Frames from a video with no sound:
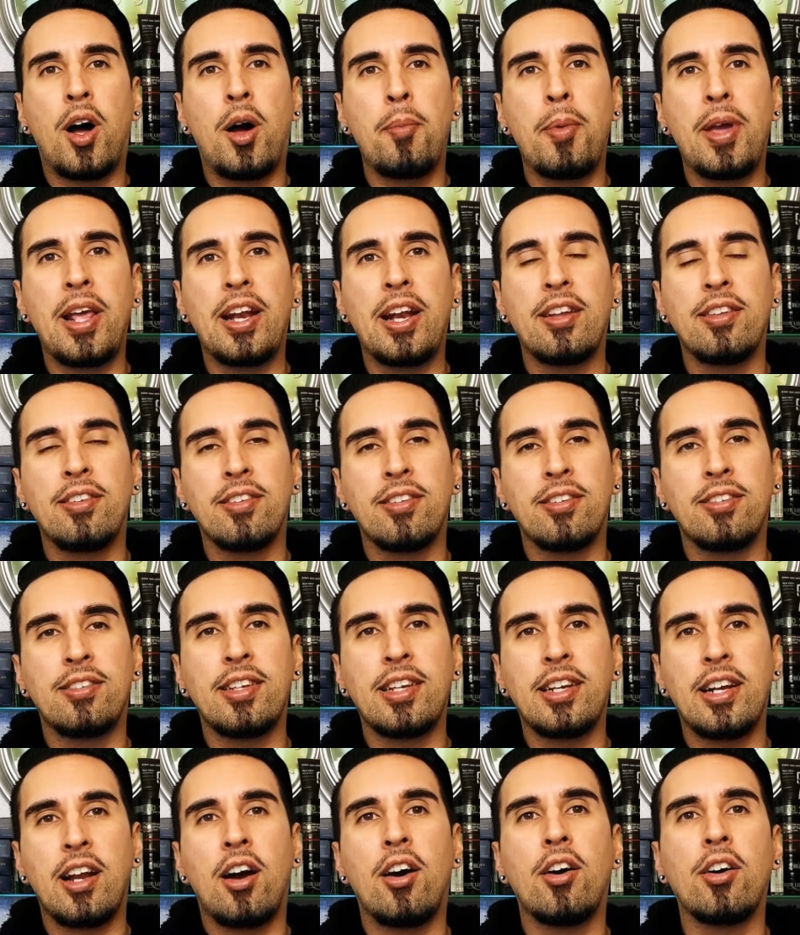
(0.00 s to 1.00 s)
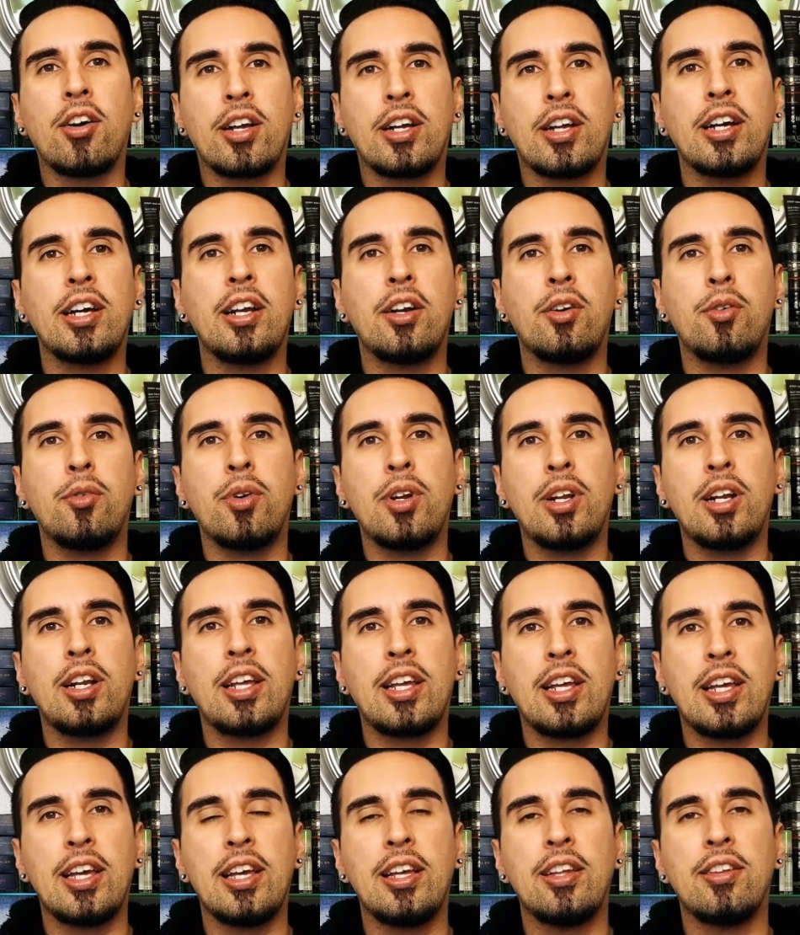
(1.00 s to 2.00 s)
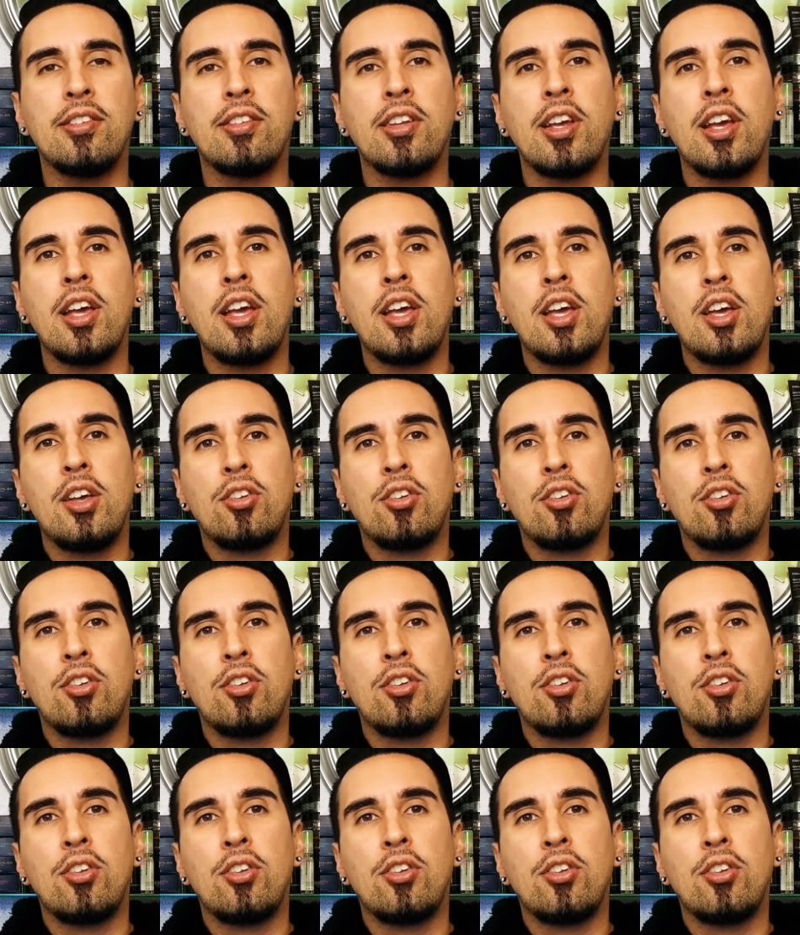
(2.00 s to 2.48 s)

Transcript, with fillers: pomade and just seeing how good it really is.